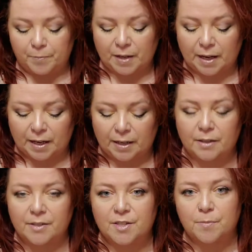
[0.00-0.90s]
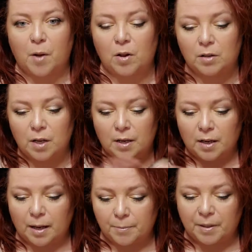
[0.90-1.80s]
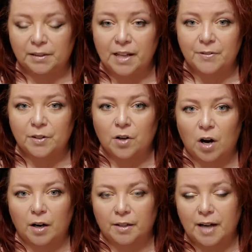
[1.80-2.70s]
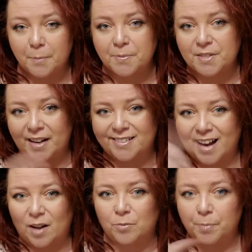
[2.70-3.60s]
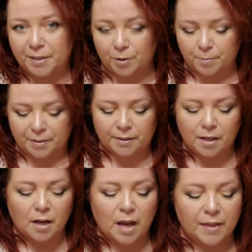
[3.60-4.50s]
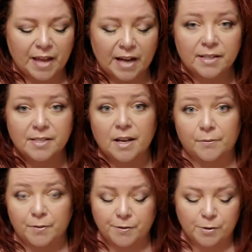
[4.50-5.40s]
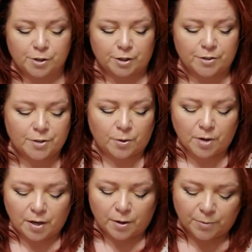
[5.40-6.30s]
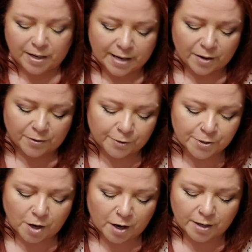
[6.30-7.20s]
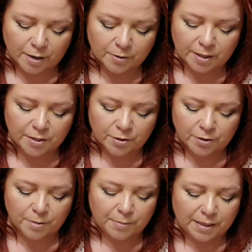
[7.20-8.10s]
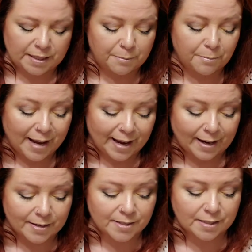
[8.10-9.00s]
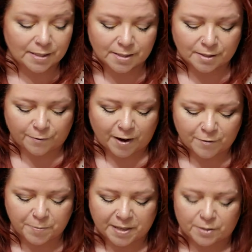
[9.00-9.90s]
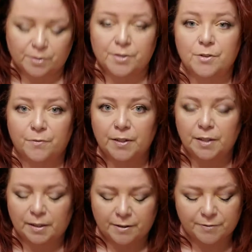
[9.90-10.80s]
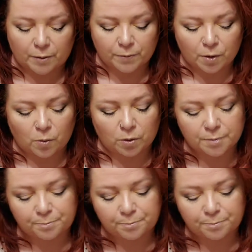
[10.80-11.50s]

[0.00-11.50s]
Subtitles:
a small 11 card upside down pyramid, and that is of the future. So right now, the first card out in your immediate past is the 5 of Pentacles. So feeling left out in the cold.